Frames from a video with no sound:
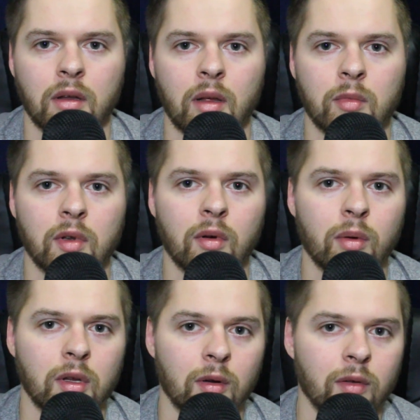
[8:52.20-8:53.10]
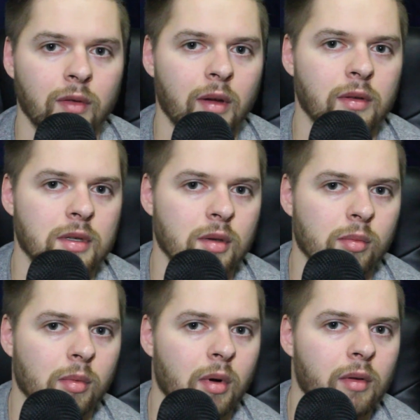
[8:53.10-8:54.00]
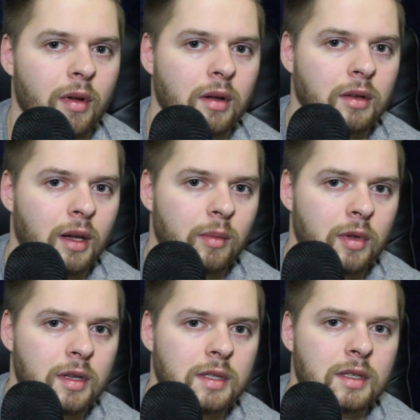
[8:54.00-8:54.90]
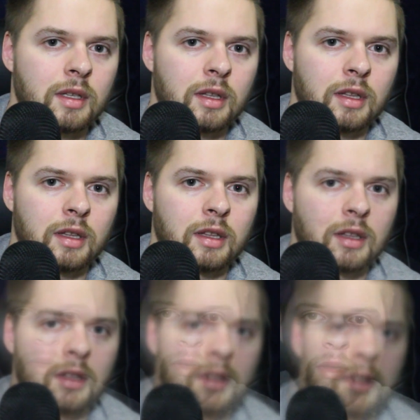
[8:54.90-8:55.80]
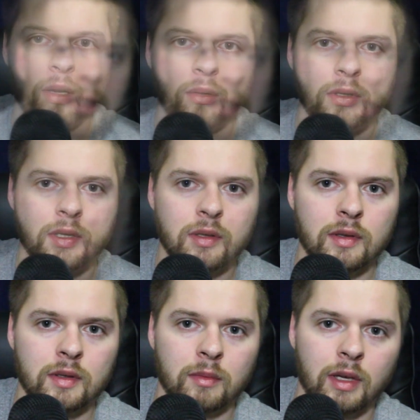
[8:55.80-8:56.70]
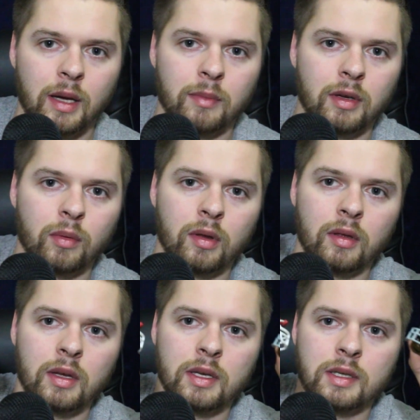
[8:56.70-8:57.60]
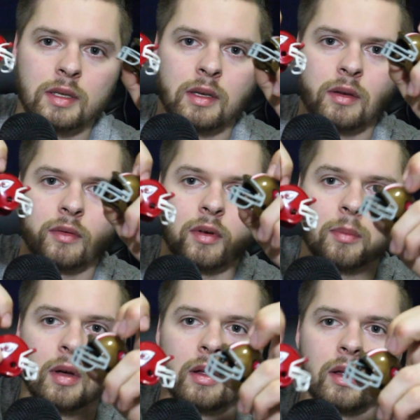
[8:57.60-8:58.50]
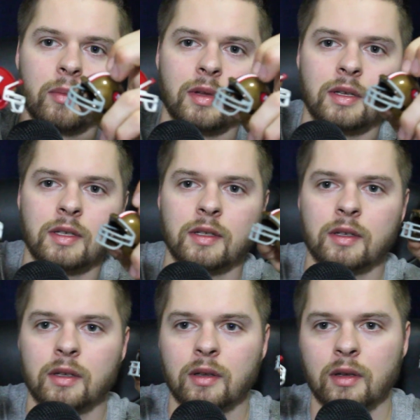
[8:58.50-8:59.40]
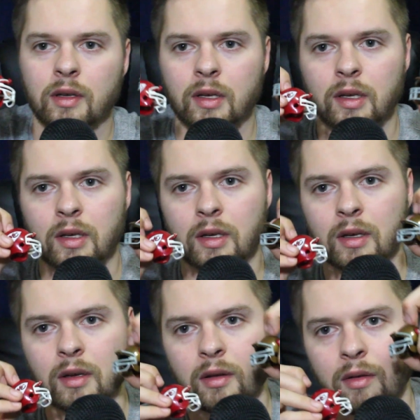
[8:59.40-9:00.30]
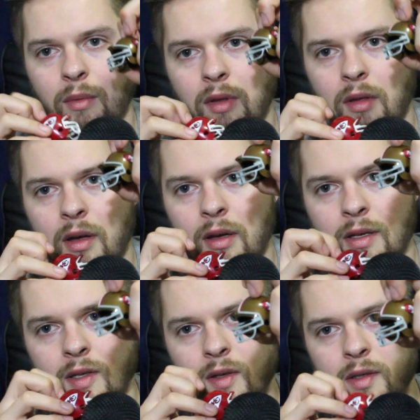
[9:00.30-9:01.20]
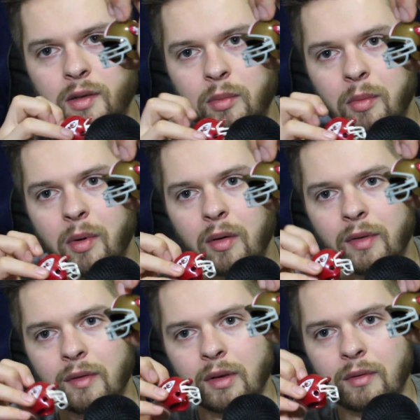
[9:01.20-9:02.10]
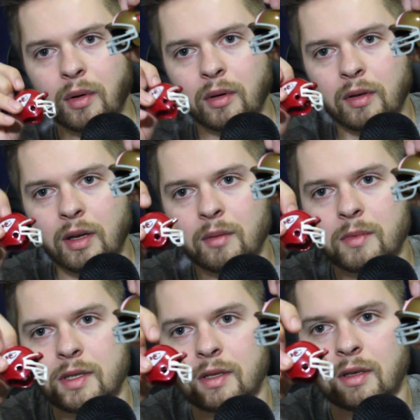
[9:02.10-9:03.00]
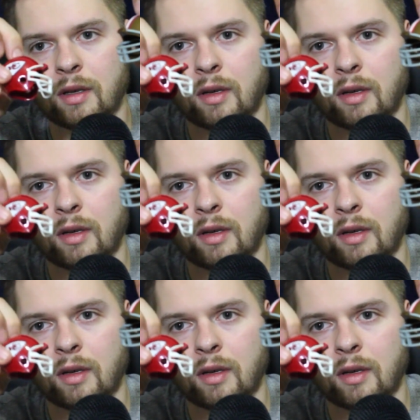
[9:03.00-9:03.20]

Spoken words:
let me know what your favorite Super Bowl of all time is. Now I'll just do some tapping with these football helmets with the Super Bowl 54 teams.